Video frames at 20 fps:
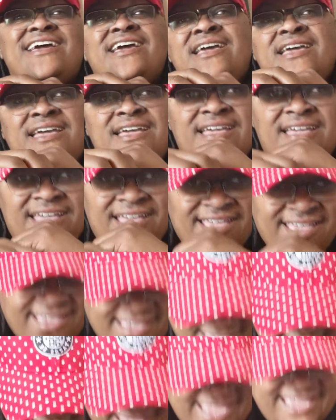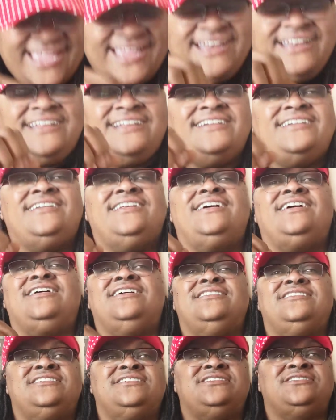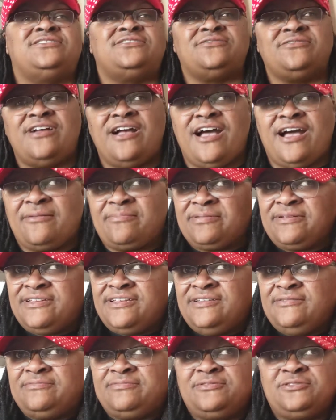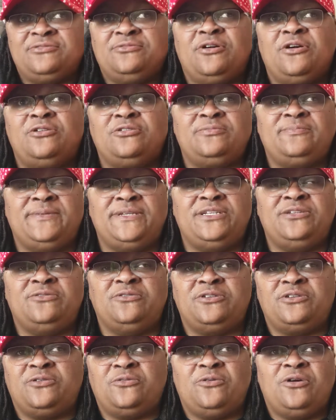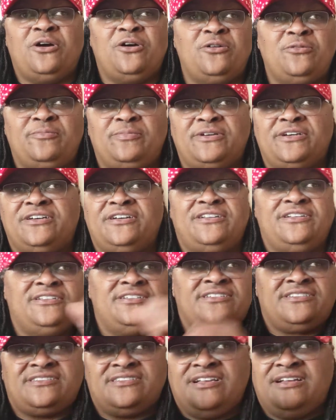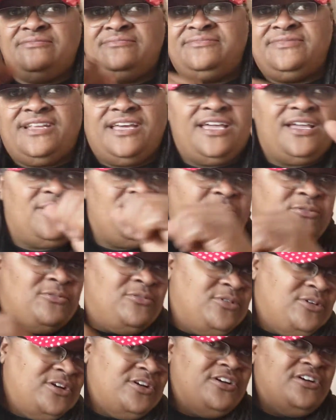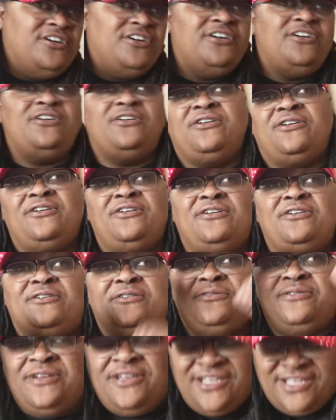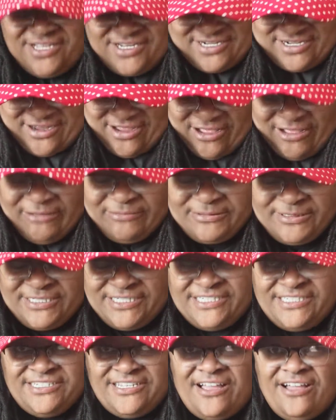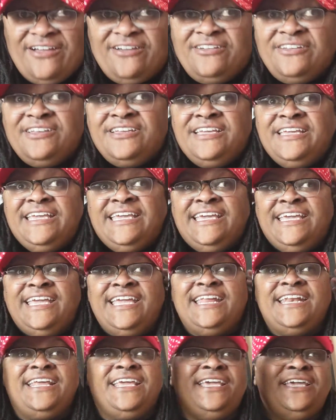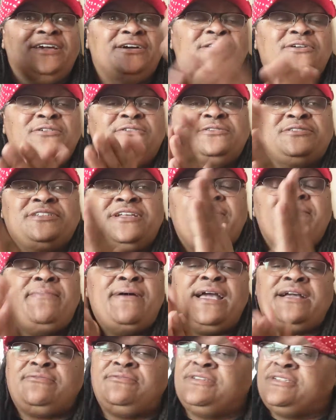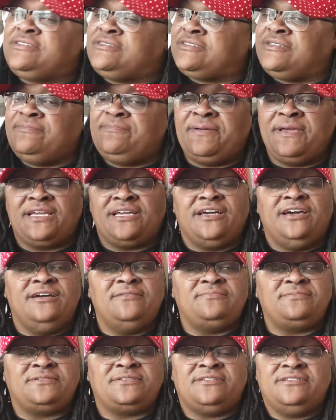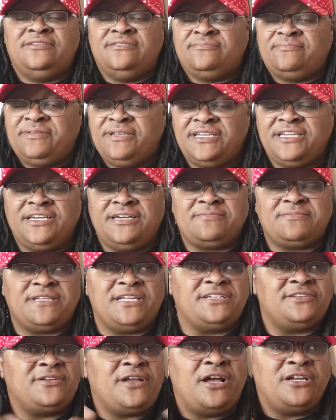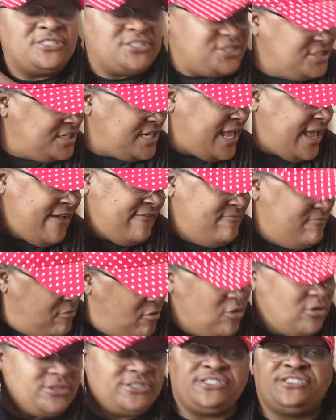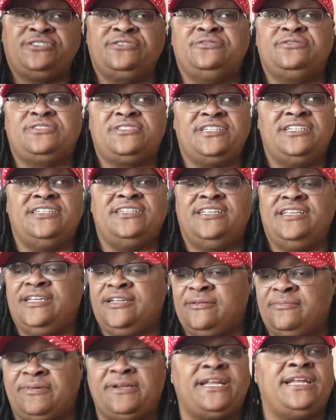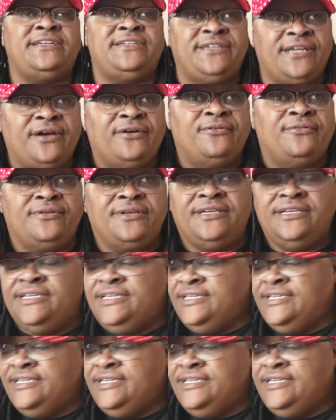and another drop. Too old to be doing the whoa, but something like whoa. No, I'm kidding, y'all. Anywho, so I'm back with some pickups. I should have more shoes sitting here, but I don't.